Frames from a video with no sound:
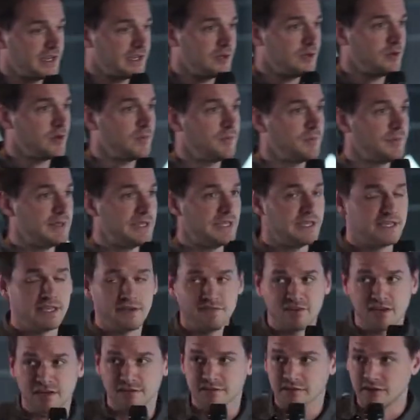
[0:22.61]
to be
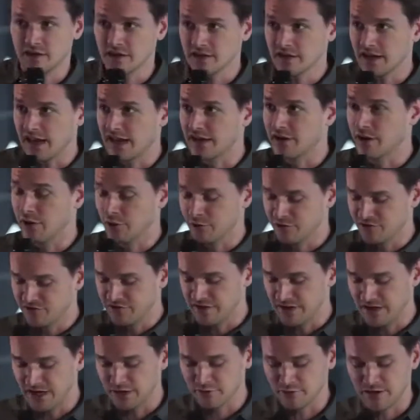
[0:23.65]
giving a talk and
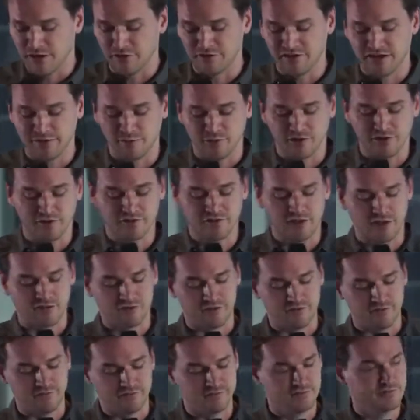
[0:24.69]
hosting a roundtable
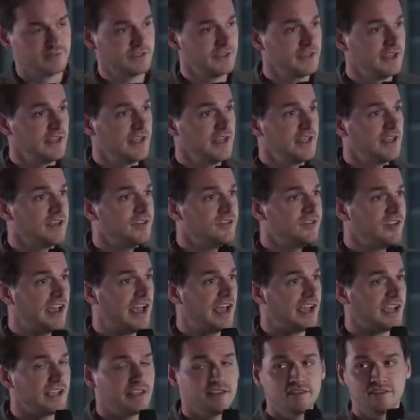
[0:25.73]
discussion.
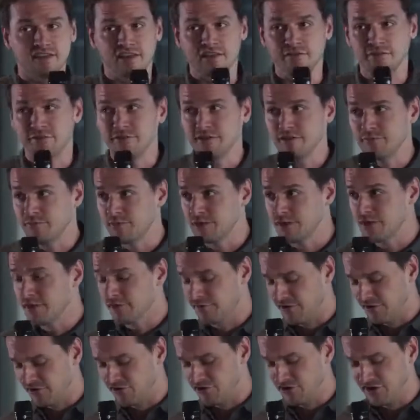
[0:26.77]
Jack is a VP
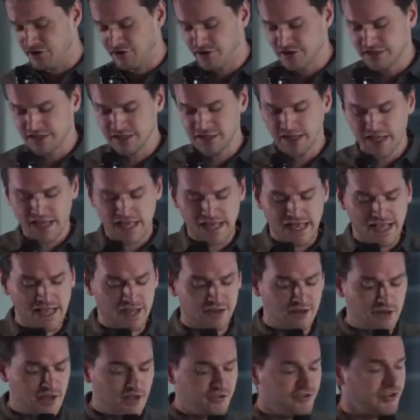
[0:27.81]
of Engineering
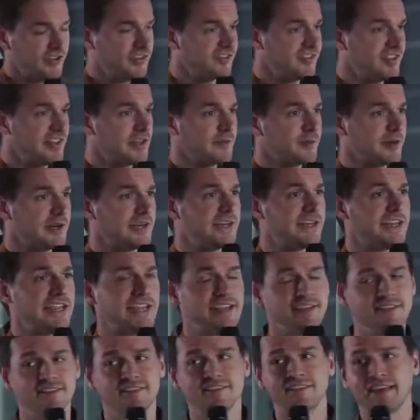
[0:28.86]
and just celebrated
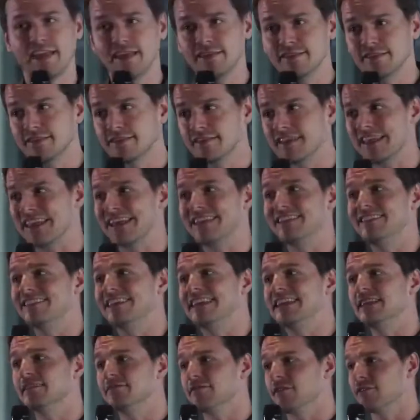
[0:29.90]
his 10th
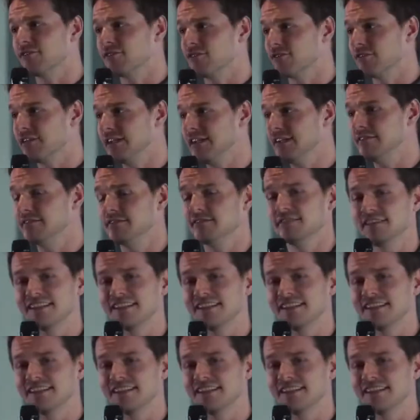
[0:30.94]
Indeed anniversary,